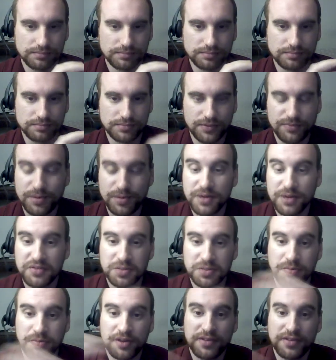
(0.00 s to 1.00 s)
the
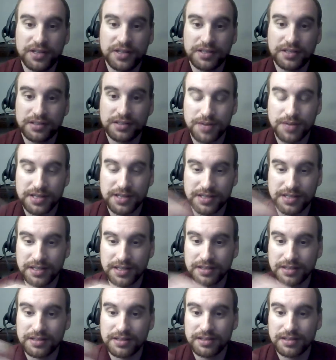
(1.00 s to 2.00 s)
previous president
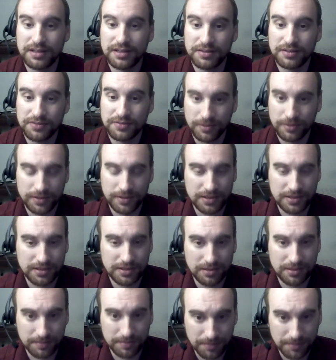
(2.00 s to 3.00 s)
influence
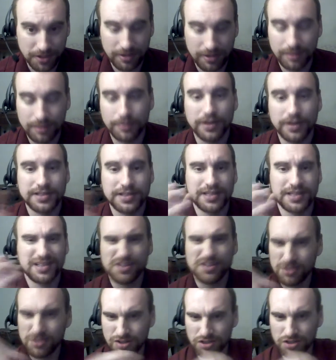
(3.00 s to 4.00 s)
the current president?
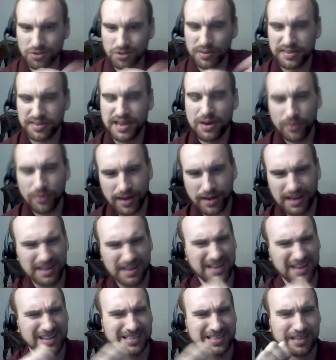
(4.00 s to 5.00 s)
You could do it that way,
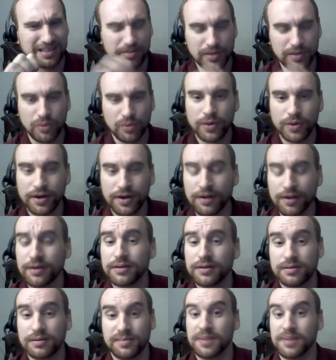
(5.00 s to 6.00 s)
and it's going to be weird.
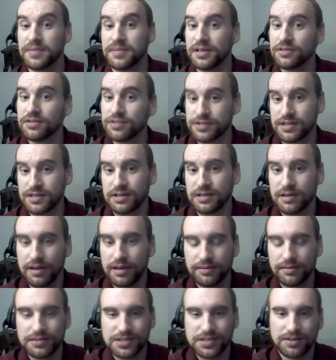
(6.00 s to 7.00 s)
It might be interesting.
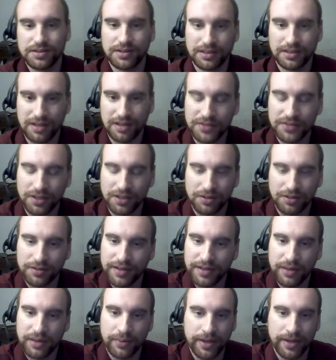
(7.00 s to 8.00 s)
I would certainly love to learn
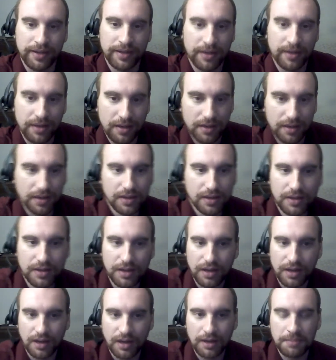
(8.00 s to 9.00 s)
that way.
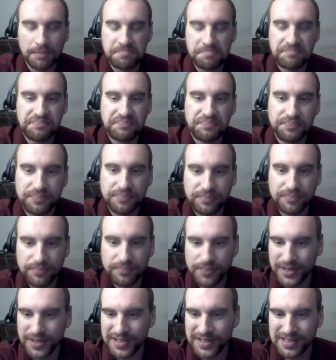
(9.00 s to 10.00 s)

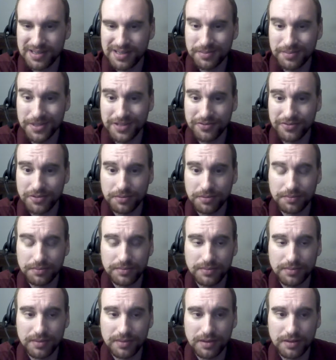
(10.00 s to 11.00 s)
But it's going to be difficult.
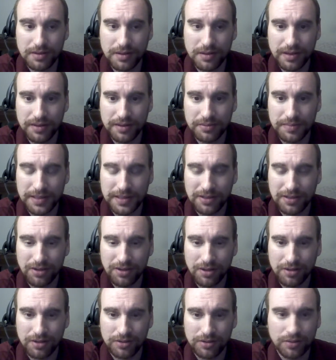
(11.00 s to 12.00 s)
And it would be a
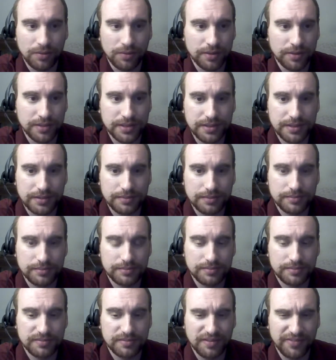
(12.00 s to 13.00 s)
long course,
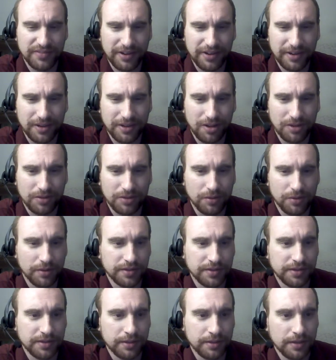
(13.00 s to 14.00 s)
a very long course.